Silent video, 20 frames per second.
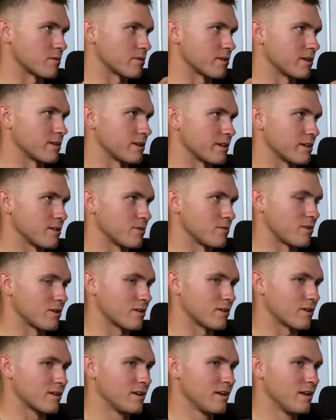here to get you
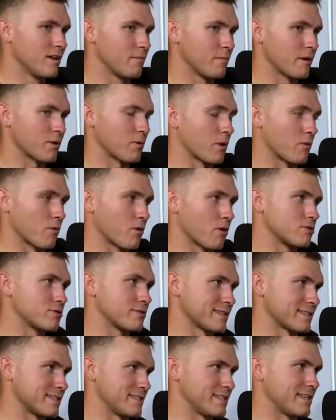water. By the way, we're all
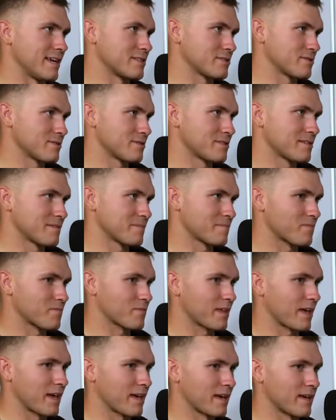dressed in deserts
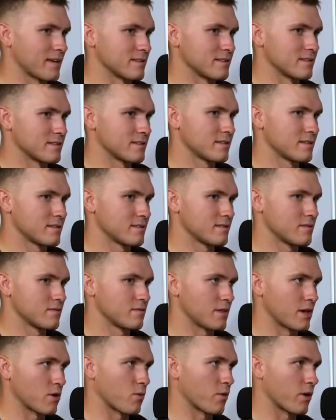and
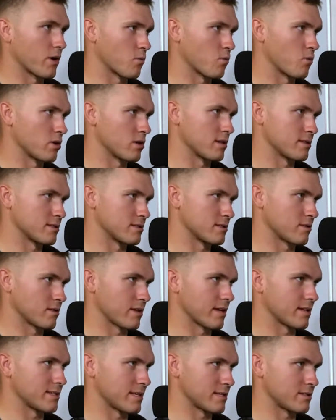they're wearing woodlands. So
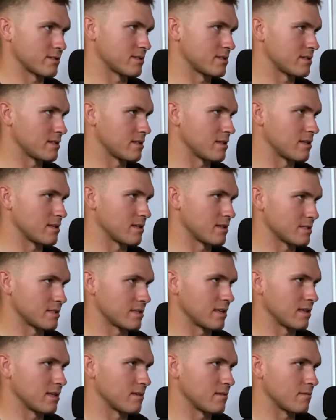like deserts is
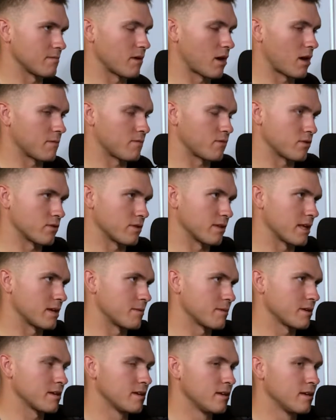the op for the
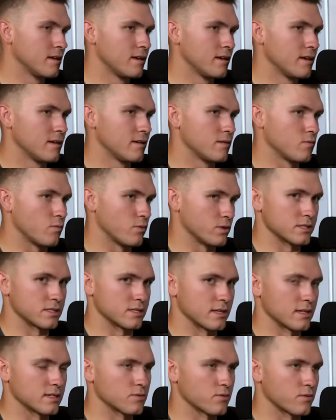enemy, which is
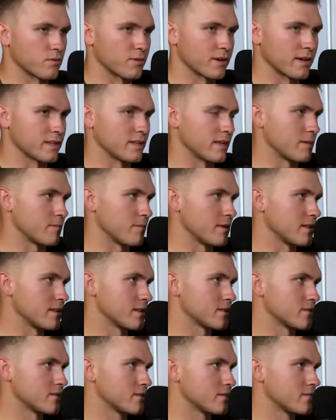us. We're playing the enemy in
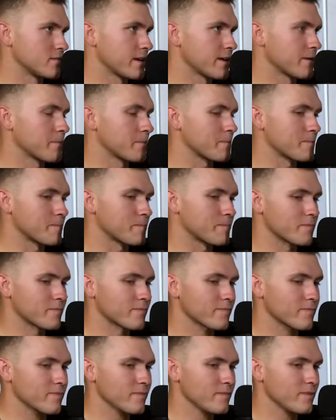this thing.
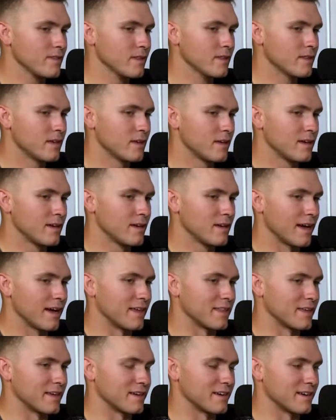
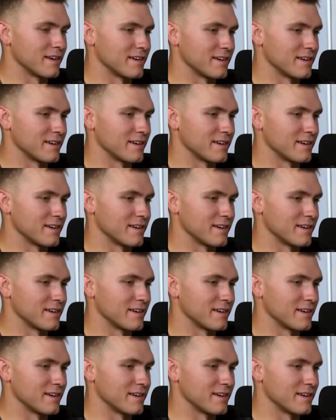And then